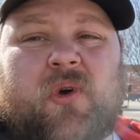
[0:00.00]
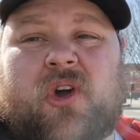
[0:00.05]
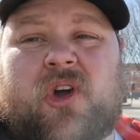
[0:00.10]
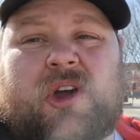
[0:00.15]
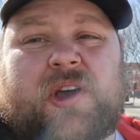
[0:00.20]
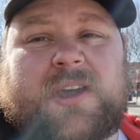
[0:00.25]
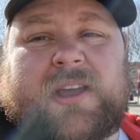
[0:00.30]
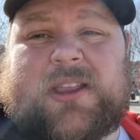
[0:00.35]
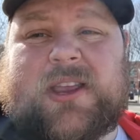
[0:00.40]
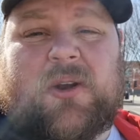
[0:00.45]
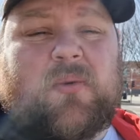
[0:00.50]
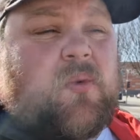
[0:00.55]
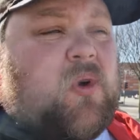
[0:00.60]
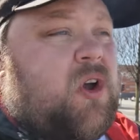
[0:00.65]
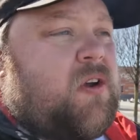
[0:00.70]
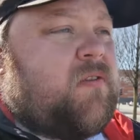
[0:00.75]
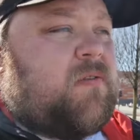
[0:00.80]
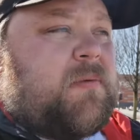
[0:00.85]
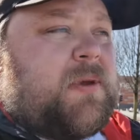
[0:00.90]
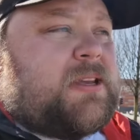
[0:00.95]
work. It didn't
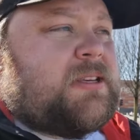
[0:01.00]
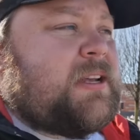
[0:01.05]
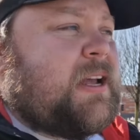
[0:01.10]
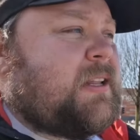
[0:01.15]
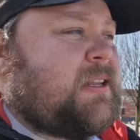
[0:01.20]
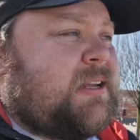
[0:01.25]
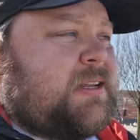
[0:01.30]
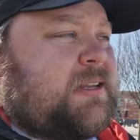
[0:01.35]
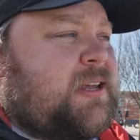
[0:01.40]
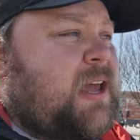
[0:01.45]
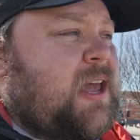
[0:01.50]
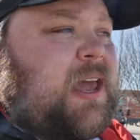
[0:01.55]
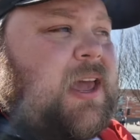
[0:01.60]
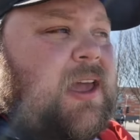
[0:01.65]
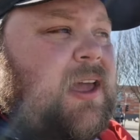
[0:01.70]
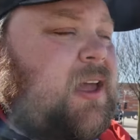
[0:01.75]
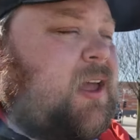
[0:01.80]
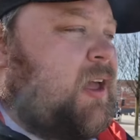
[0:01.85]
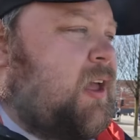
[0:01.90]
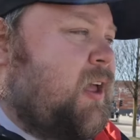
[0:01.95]
work for me. Santander.